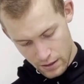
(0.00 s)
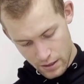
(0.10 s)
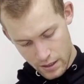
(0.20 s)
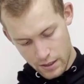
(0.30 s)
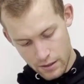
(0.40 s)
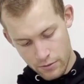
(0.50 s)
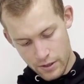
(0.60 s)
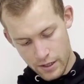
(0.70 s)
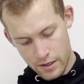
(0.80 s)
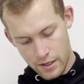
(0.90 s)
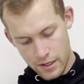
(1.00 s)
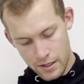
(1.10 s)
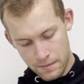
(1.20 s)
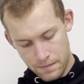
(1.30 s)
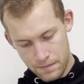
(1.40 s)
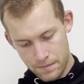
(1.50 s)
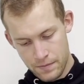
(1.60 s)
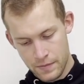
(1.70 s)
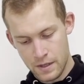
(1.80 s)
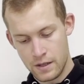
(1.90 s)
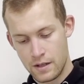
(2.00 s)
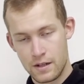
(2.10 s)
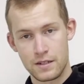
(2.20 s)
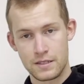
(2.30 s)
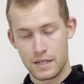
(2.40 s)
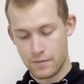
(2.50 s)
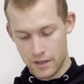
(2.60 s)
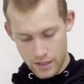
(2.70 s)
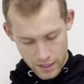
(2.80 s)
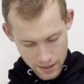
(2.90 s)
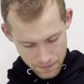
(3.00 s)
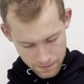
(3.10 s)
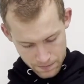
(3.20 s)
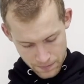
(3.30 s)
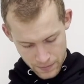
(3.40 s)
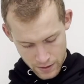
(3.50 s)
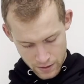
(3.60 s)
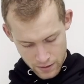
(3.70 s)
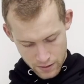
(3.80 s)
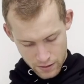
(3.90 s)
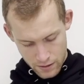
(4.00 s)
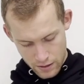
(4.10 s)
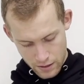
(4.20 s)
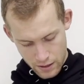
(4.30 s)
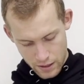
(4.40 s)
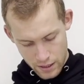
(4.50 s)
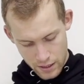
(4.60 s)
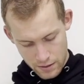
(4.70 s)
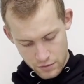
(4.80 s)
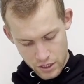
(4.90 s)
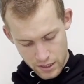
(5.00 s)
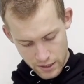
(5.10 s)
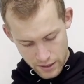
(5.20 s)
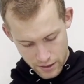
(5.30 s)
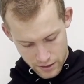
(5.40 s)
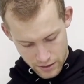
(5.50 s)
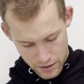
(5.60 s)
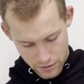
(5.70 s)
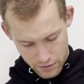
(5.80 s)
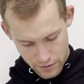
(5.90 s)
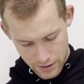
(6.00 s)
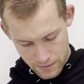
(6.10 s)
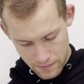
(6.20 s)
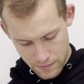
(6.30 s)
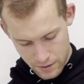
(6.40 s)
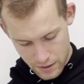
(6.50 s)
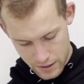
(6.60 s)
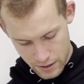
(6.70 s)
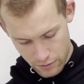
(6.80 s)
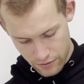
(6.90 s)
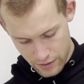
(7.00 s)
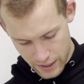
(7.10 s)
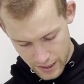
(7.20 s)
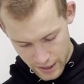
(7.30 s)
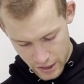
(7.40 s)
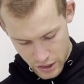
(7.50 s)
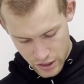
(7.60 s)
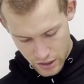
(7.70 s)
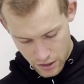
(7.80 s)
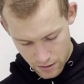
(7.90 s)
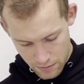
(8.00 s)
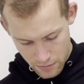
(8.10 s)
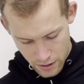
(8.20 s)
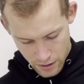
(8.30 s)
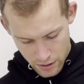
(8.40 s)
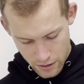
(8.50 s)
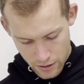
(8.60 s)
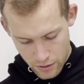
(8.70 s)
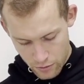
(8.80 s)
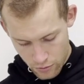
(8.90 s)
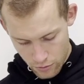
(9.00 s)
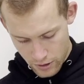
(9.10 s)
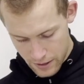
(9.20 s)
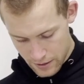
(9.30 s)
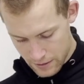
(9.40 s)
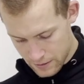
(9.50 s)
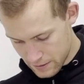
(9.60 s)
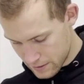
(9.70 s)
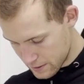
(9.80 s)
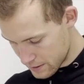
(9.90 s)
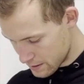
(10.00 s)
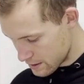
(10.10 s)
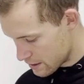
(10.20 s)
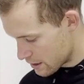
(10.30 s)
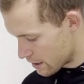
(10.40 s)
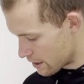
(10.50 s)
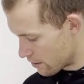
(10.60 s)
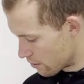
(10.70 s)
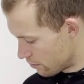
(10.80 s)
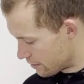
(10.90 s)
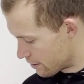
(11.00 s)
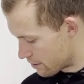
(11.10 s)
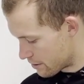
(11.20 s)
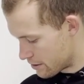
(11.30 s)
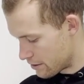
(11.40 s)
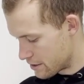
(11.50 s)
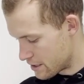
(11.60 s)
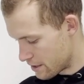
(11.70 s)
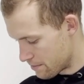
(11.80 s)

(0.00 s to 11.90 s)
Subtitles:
And then when I got it, I'll take my key and I'm gently gonna screw it until we find a somewhat tight hold here, as you can see.